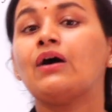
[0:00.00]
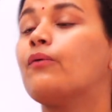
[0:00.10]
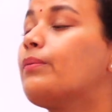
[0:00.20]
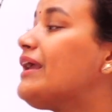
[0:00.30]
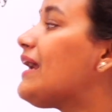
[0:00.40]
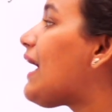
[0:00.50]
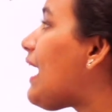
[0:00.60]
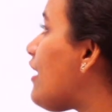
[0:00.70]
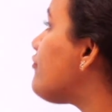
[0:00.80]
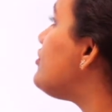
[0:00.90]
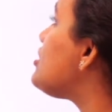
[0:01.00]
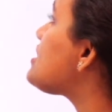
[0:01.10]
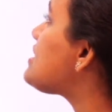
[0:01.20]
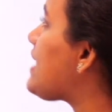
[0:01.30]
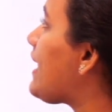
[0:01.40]
we have the
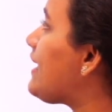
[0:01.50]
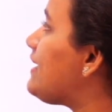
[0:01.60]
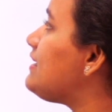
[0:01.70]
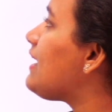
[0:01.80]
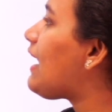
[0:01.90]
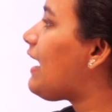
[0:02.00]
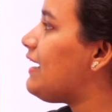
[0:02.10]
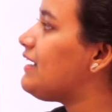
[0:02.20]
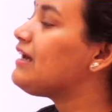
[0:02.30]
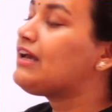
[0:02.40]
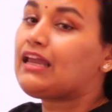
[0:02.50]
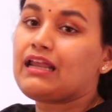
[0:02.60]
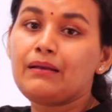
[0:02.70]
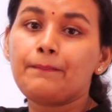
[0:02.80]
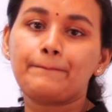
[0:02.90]
second hand
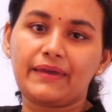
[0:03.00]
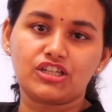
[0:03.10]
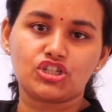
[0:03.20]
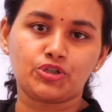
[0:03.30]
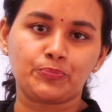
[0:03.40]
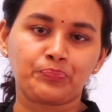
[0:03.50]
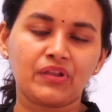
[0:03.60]
in picture.